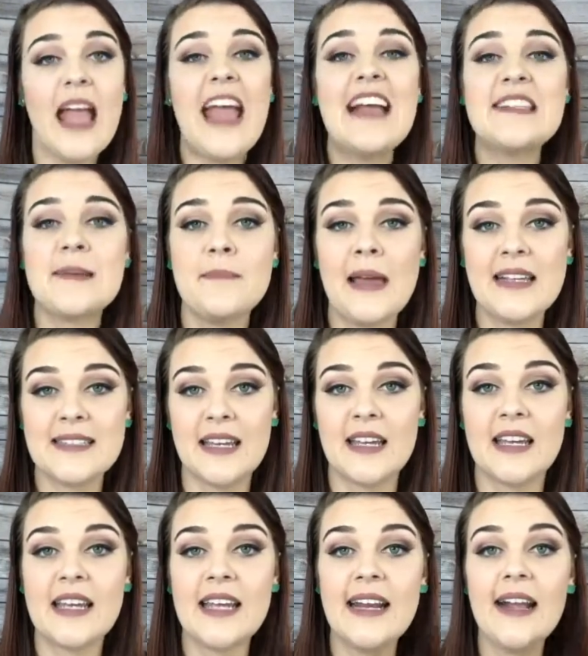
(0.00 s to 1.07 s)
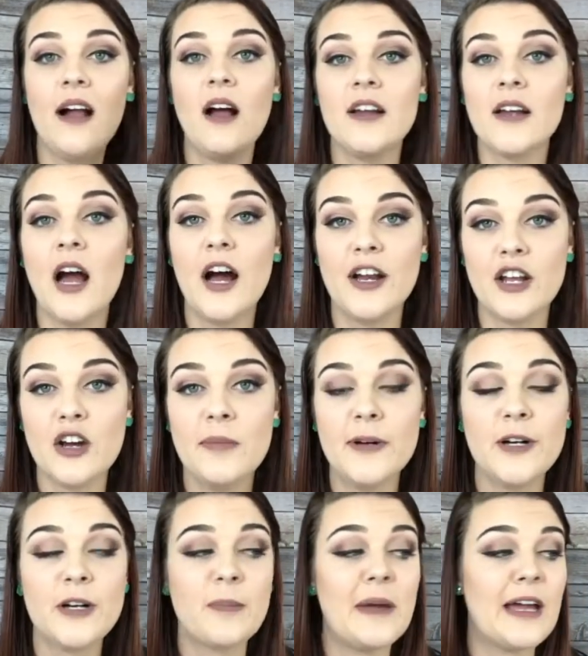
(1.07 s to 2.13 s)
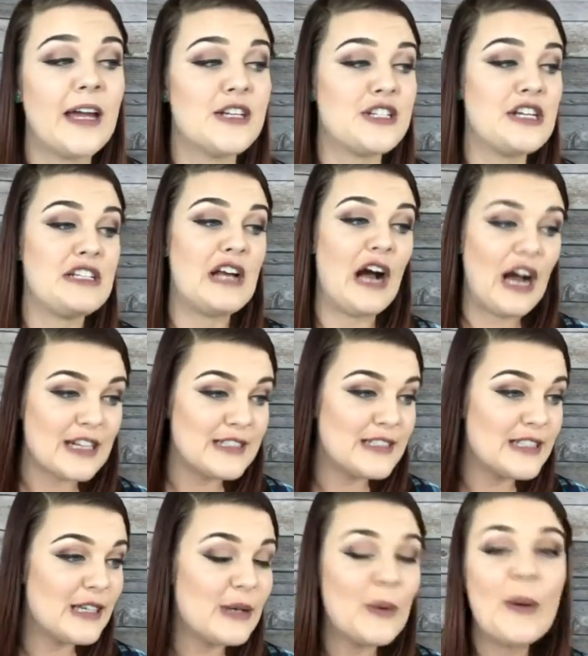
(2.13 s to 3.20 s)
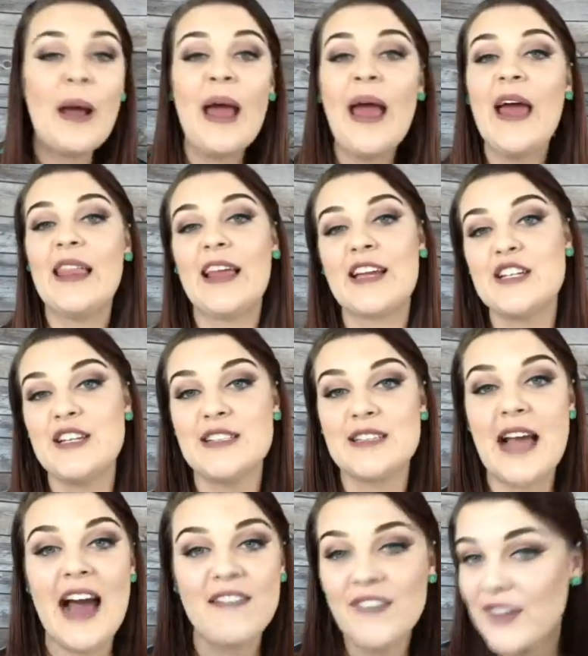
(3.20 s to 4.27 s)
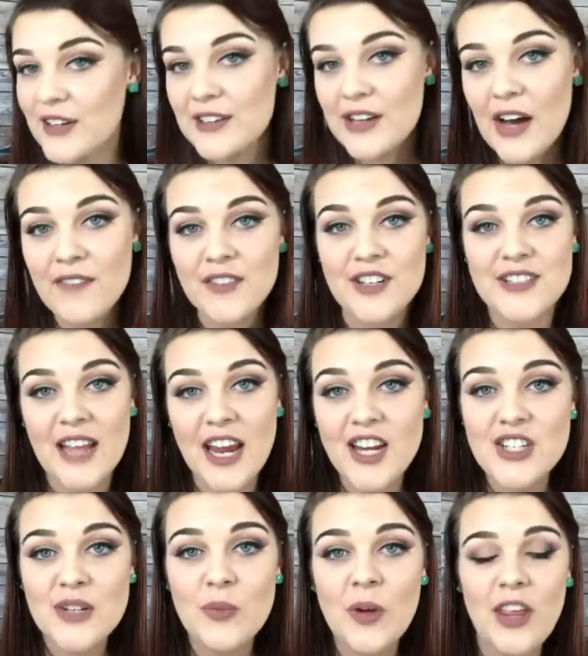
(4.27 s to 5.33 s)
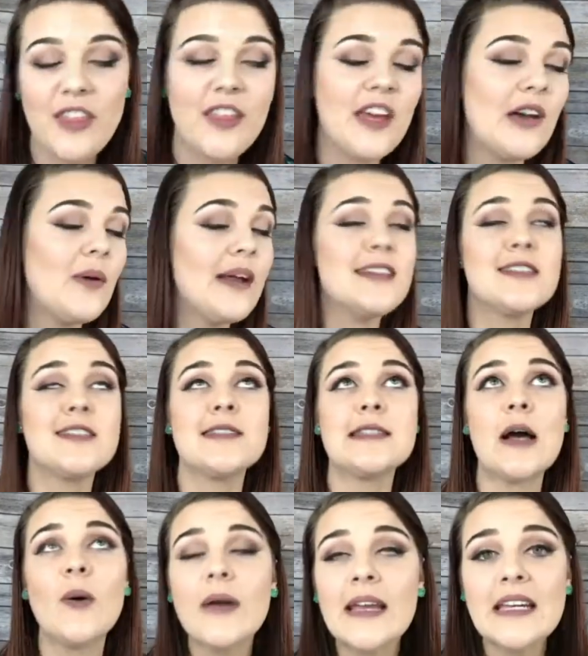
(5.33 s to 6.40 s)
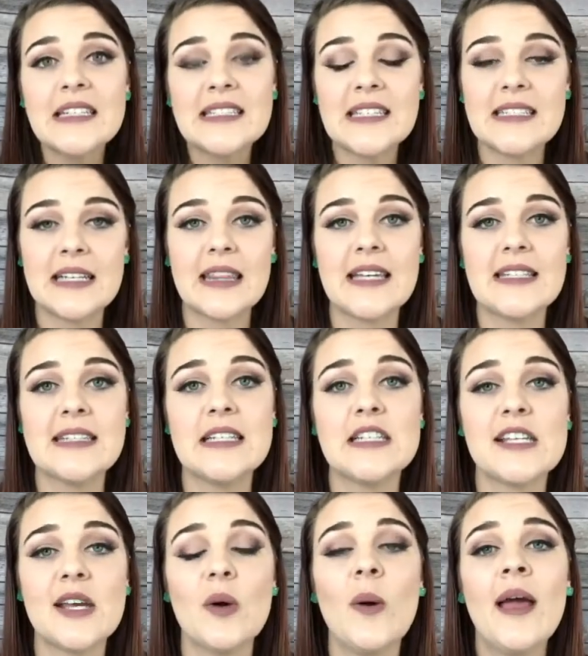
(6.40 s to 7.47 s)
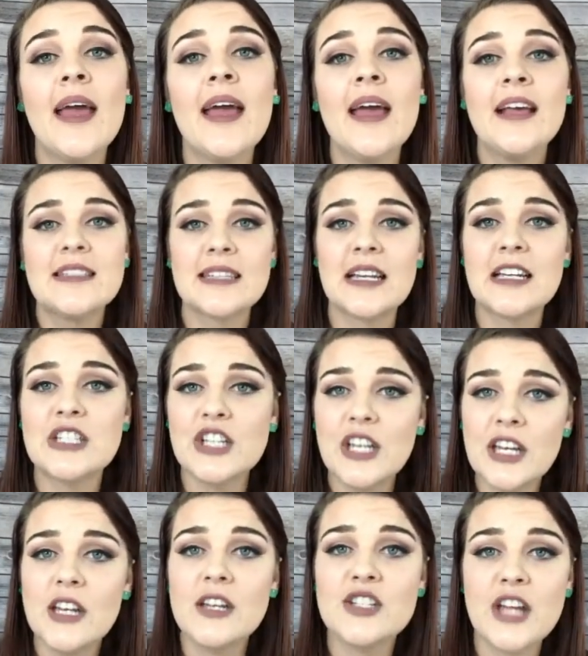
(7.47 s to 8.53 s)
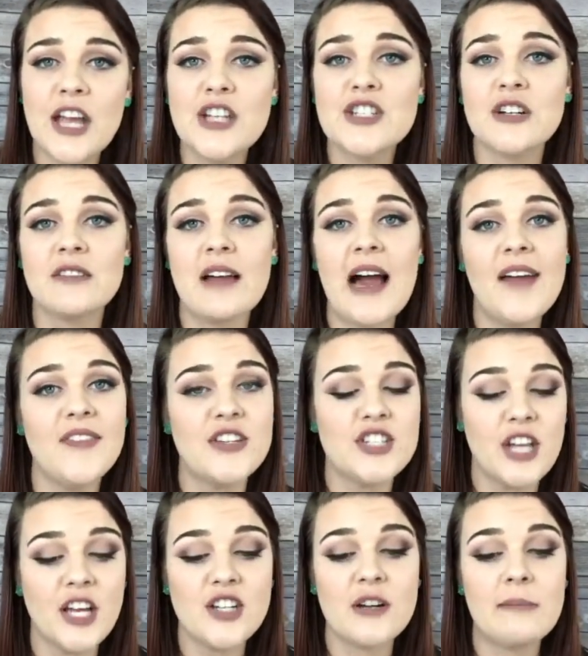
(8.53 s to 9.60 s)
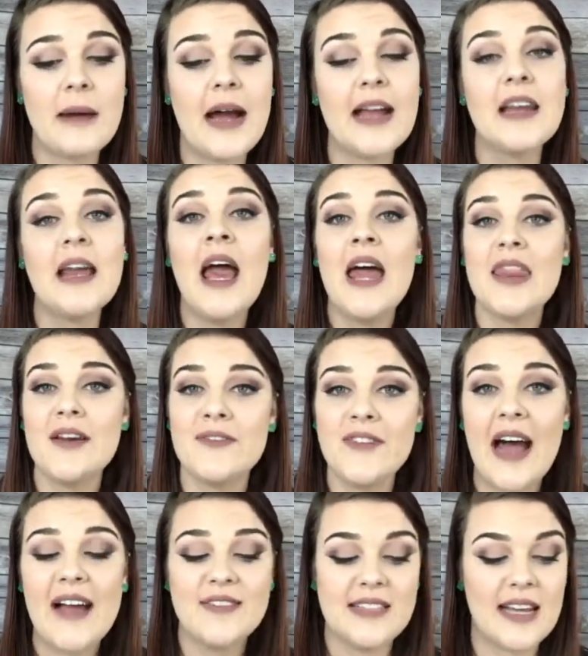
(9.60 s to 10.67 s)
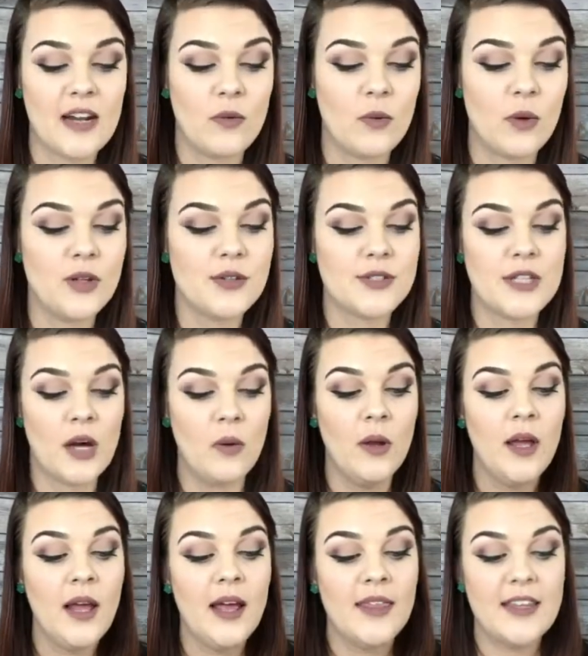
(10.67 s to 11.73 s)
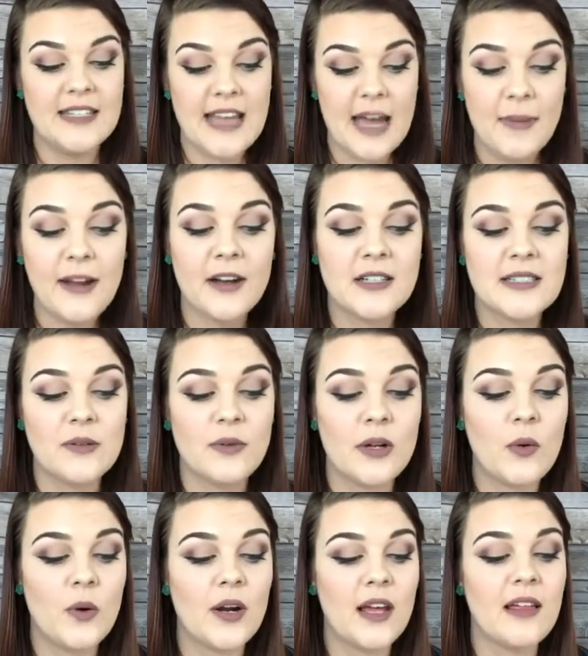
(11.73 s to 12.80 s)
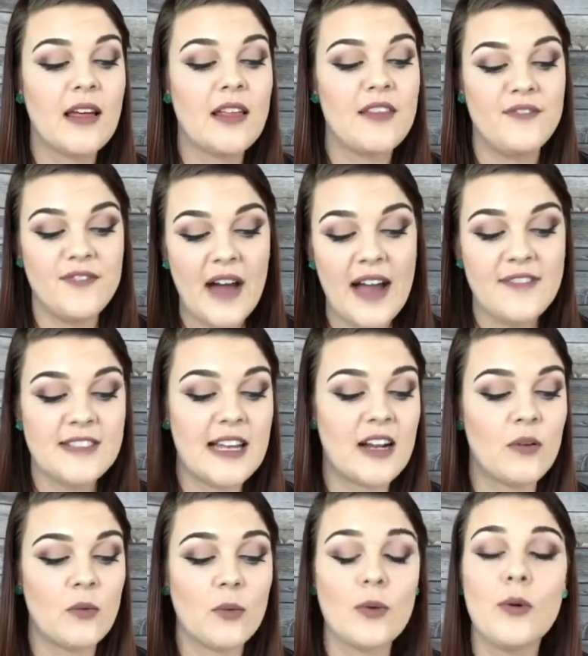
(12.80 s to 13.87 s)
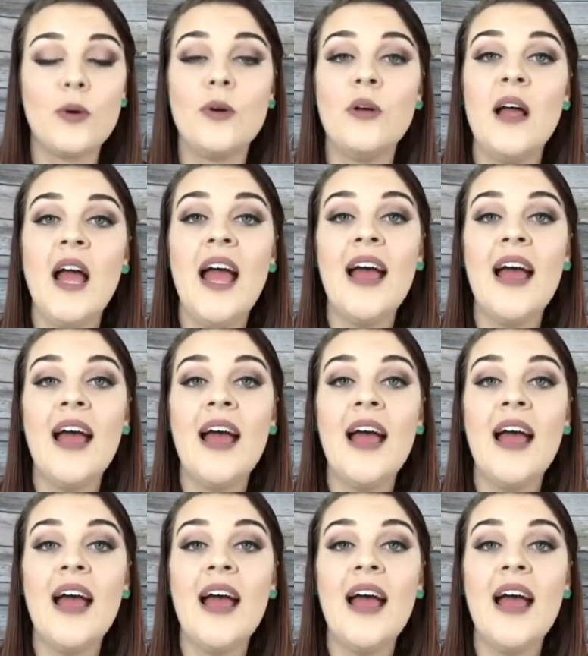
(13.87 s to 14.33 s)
It's amazing. Get it on audiobook because she talks to you like she's having a conversation with you. It's so easy to listen to. It's going to change your life and change your mind. The 5-second rule. So the Deb Erickson recording, the 5-second rule.